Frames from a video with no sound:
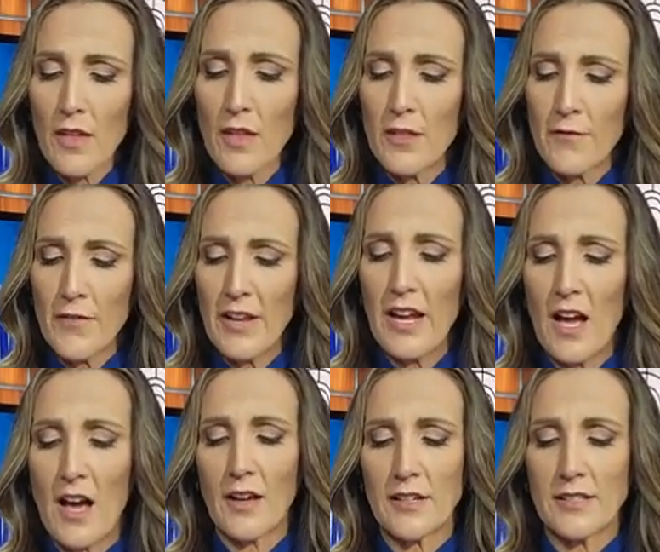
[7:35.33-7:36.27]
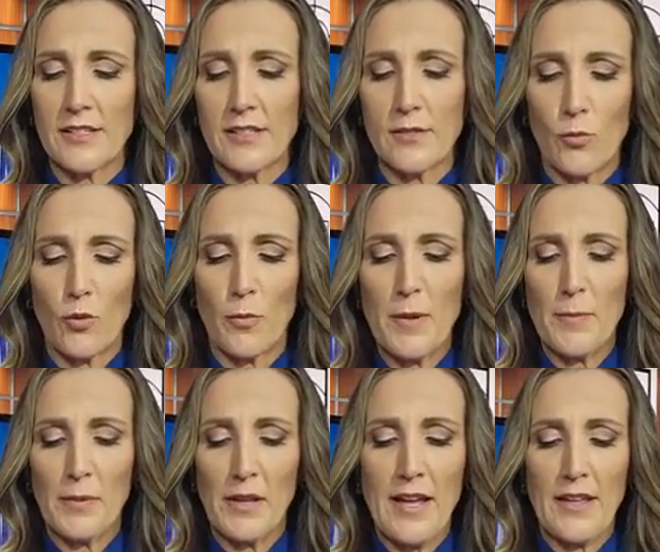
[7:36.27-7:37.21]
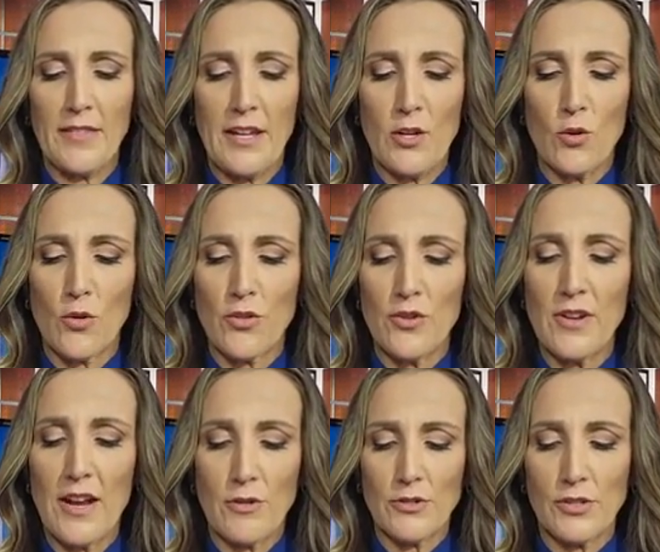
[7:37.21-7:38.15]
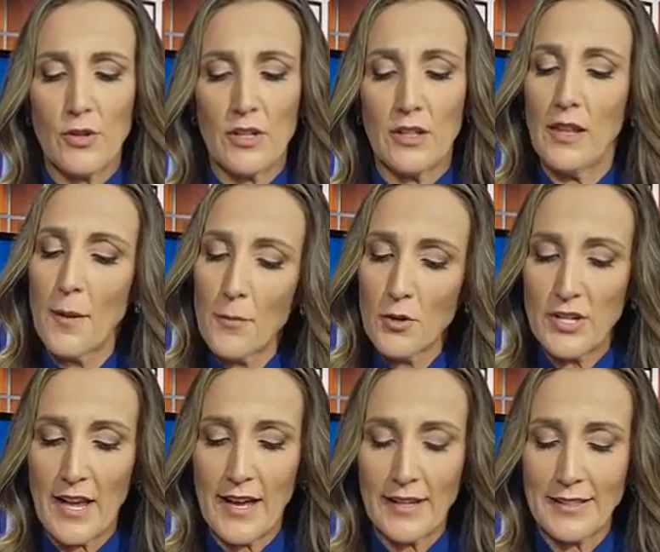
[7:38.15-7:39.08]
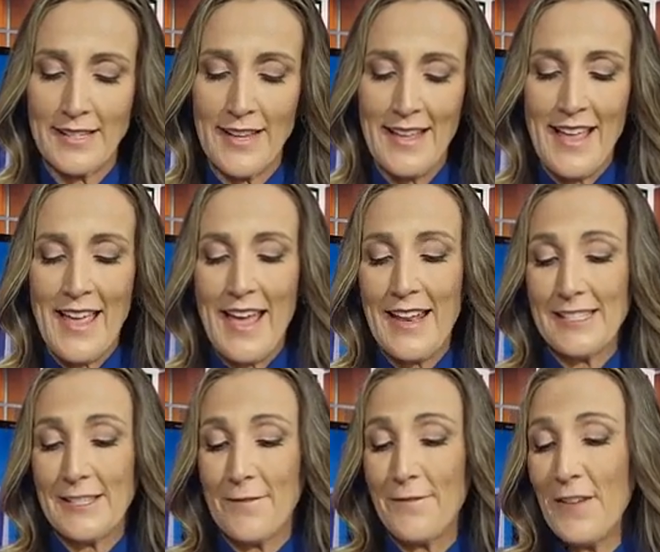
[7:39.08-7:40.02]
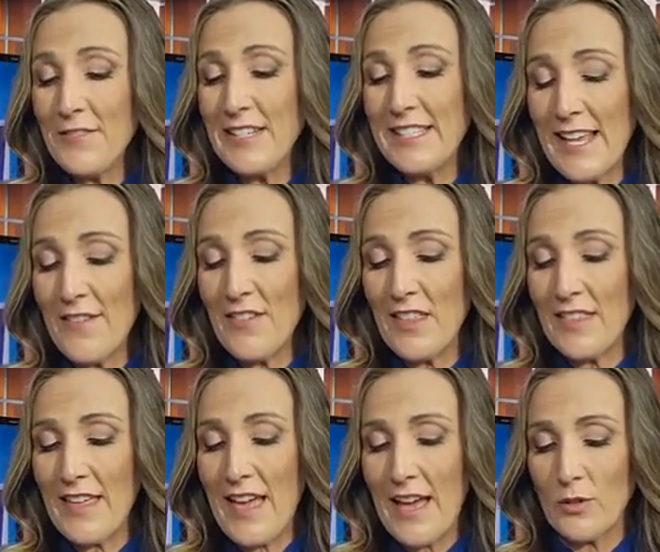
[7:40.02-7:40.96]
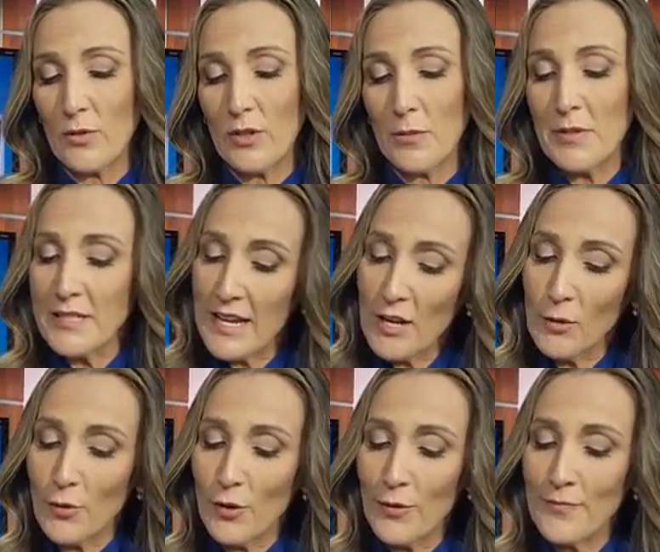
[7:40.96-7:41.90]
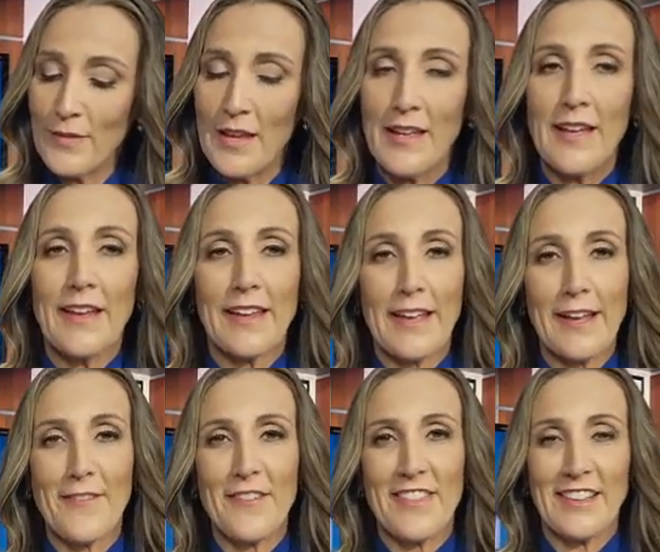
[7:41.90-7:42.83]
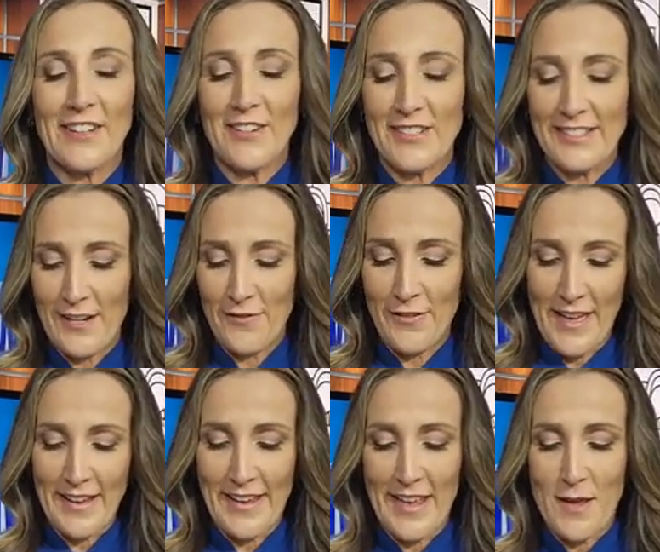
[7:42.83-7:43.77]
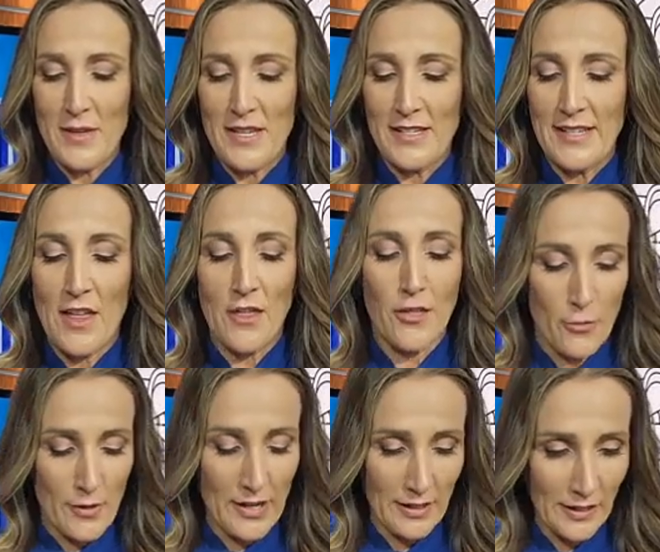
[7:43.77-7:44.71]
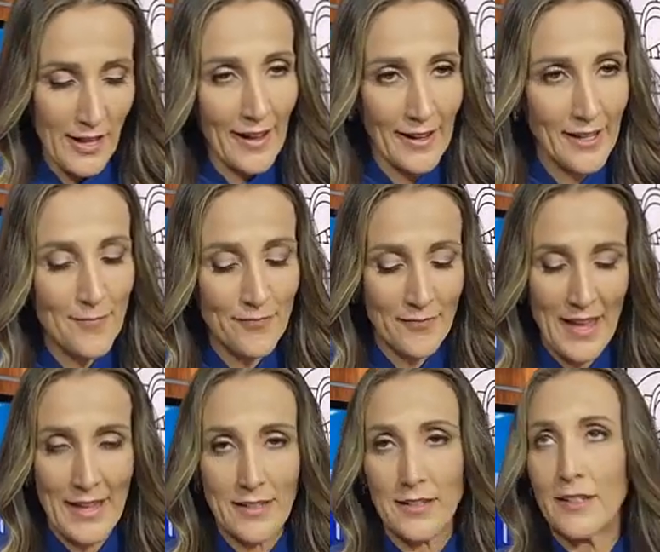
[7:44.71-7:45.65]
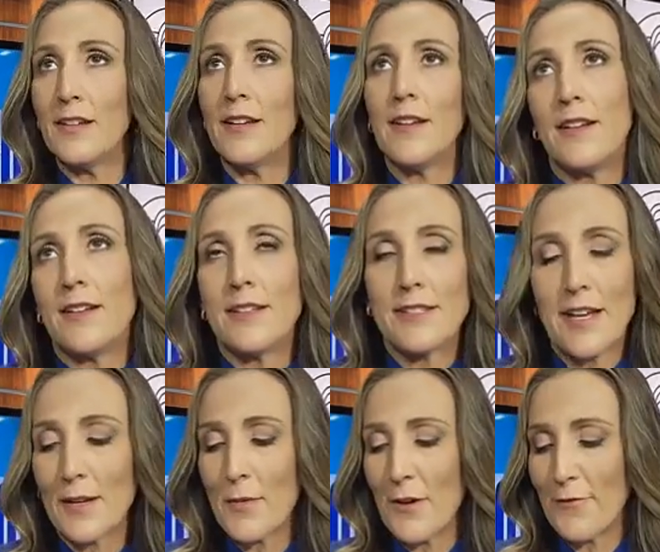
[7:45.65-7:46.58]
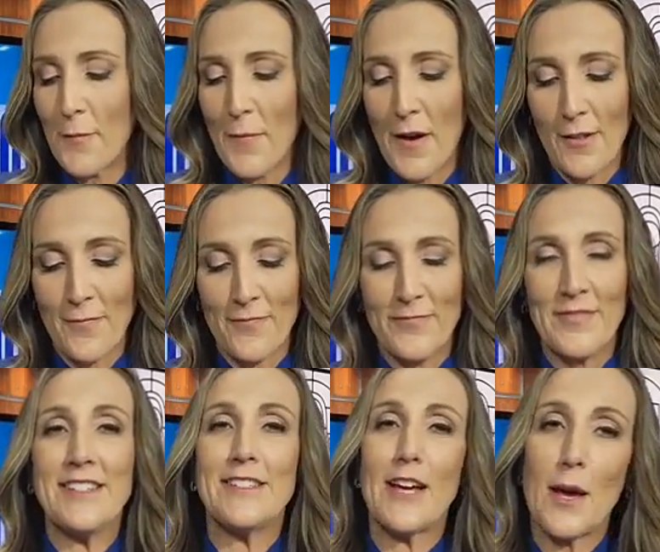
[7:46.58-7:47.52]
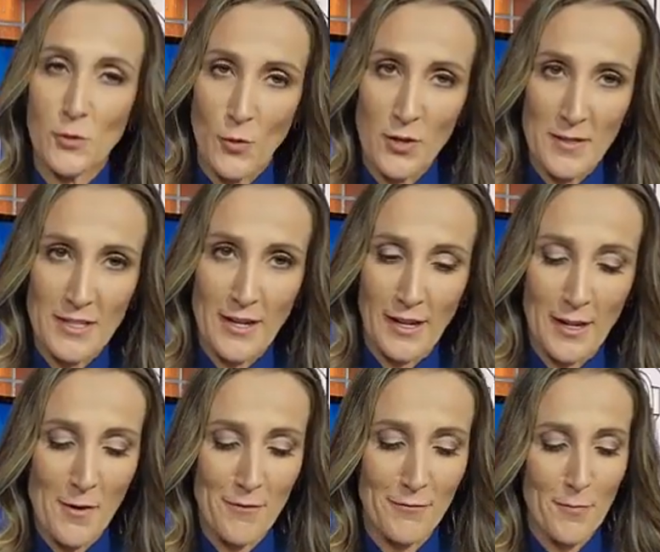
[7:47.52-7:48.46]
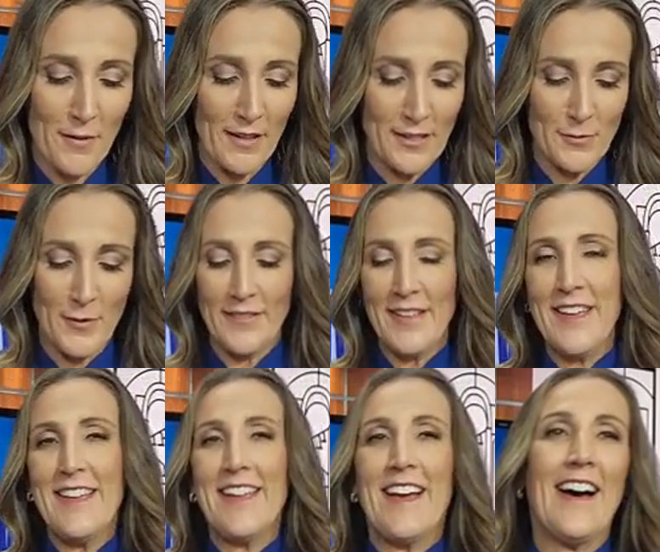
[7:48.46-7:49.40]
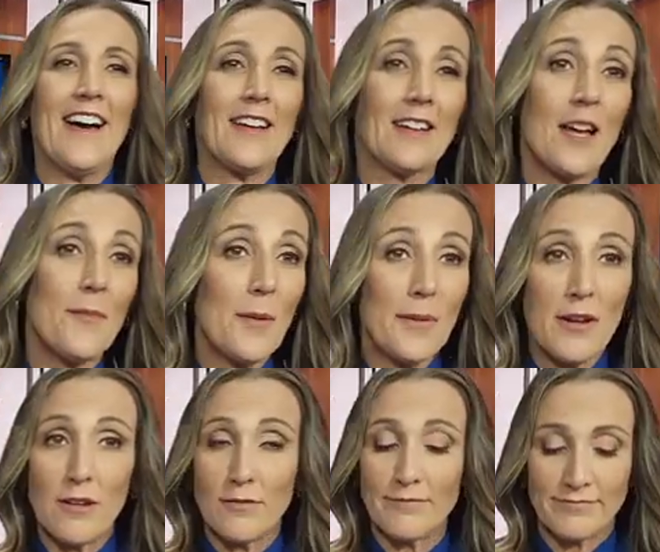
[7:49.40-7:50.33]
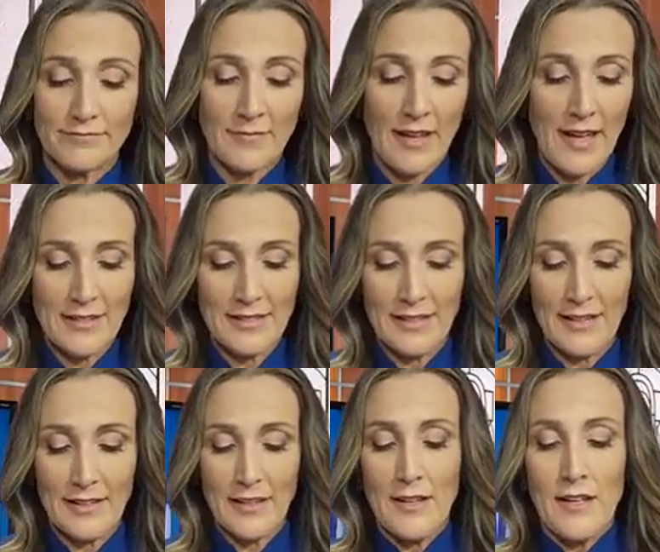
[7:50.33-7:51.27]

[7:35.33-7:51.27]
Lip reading: The Fighting Hawks will be playing the Northern Arizona Lumberjacks, and it's the 57th annual Potato Bowl. Kickoff at the Alaris Center for that game is at 3 o'clock. And talking about football, Dom's going to be talking about football as well. Coming up here at